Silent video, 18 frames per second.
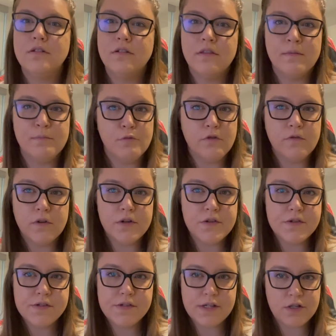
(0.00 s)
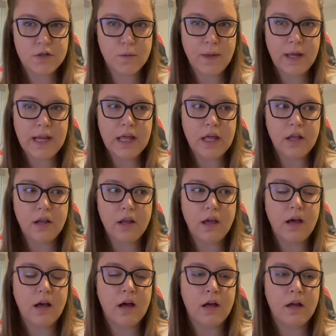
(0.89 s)
the movers situated.
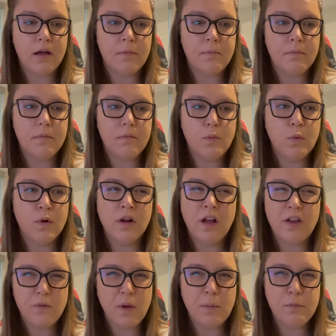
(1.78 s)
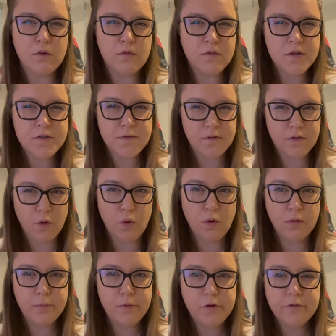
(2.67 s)
We're not doing movers for the
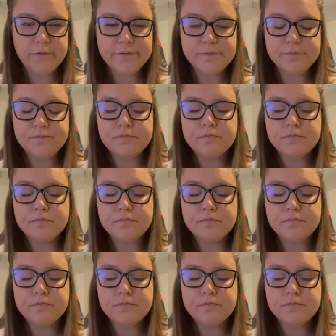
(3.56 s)
whole move.